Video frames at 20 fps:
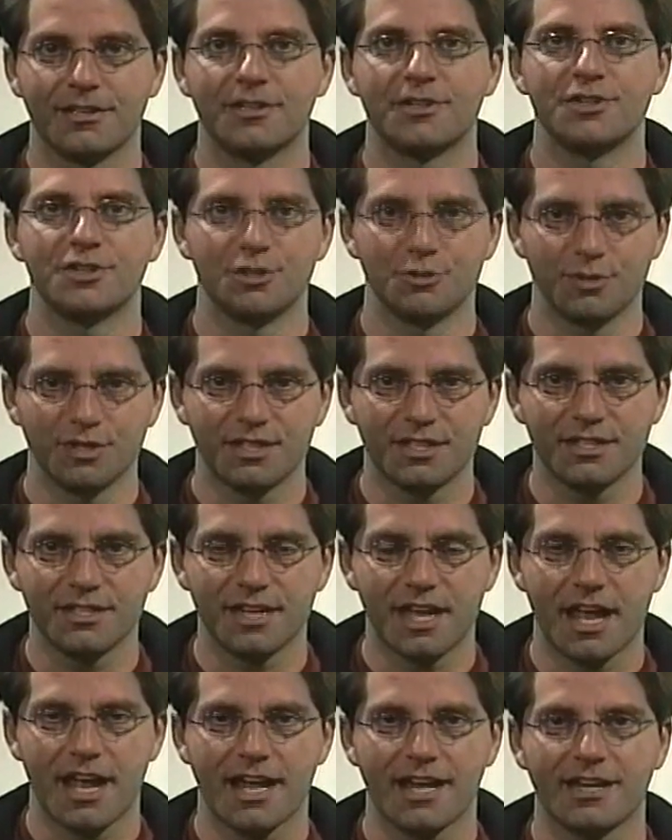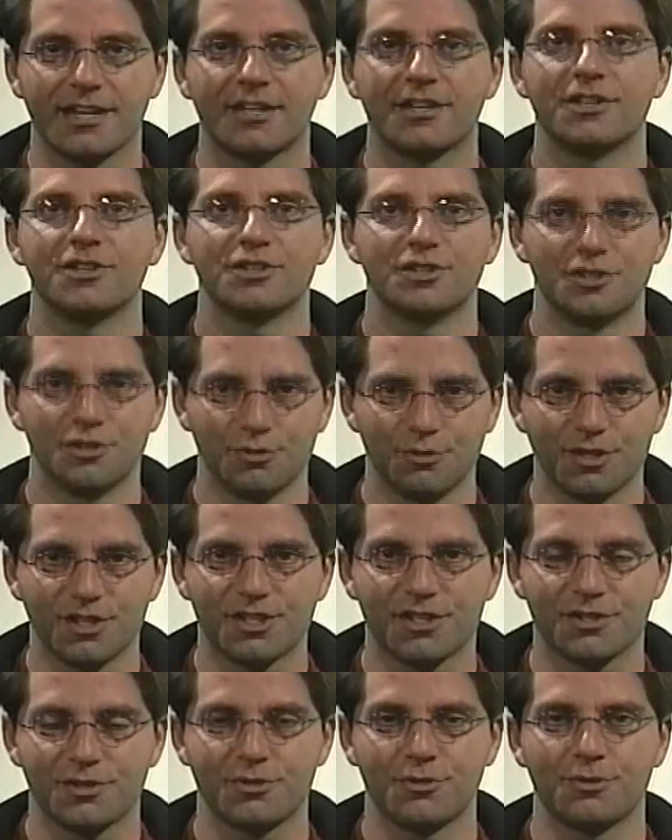Do it today, do it
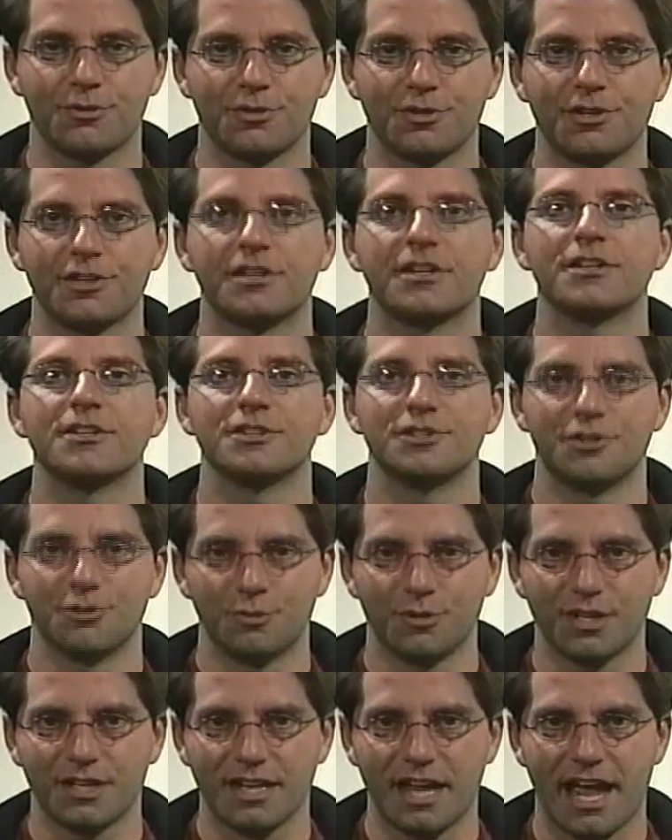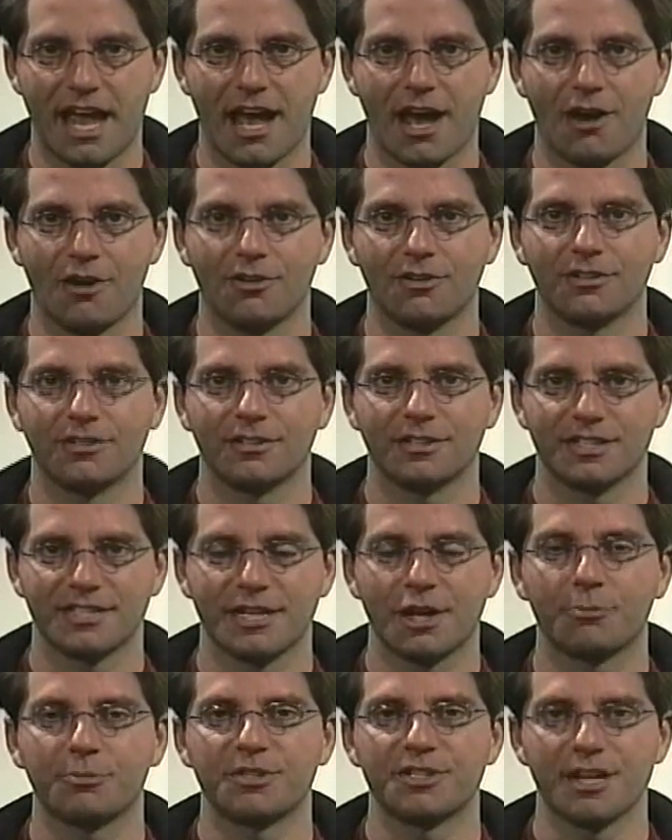soon, do it now. Let's
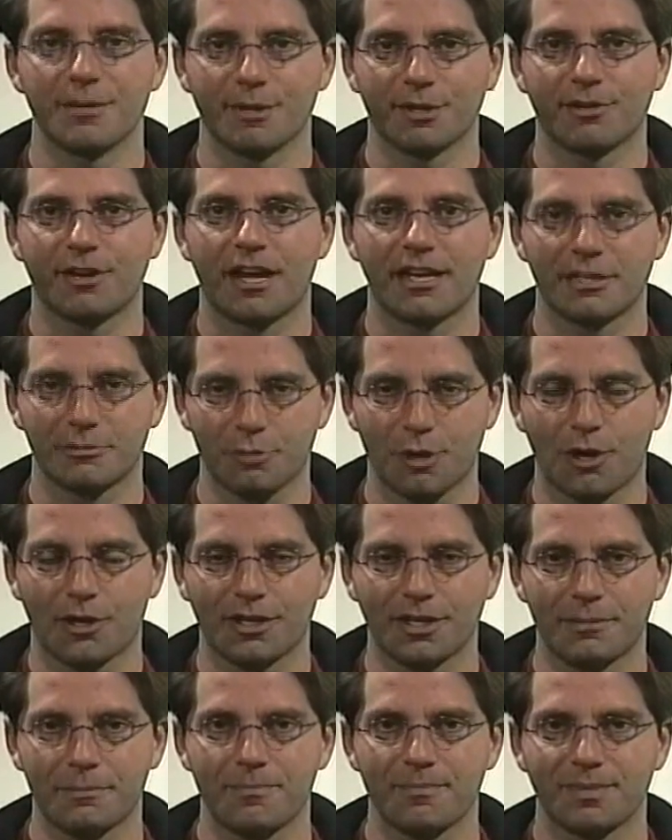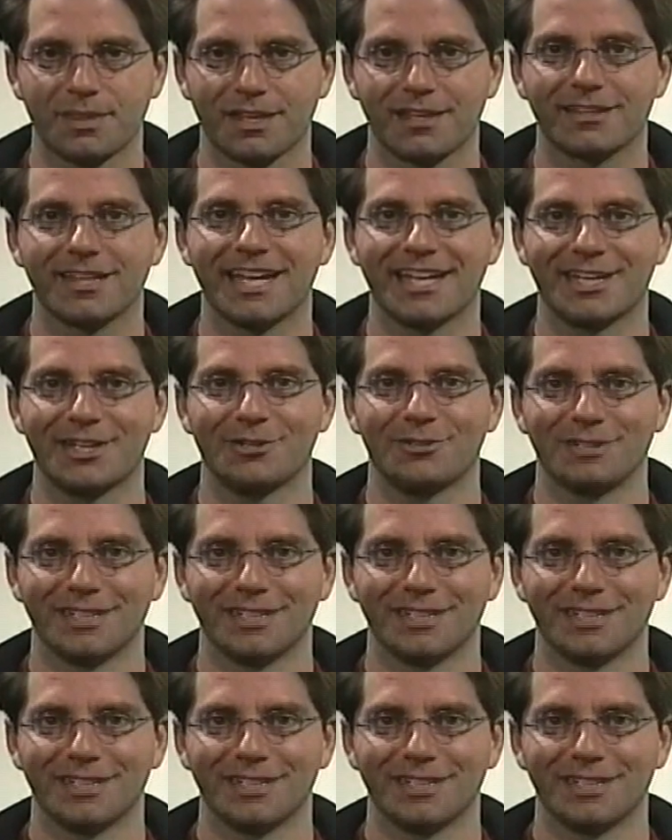help the Democratic Party. Thank you.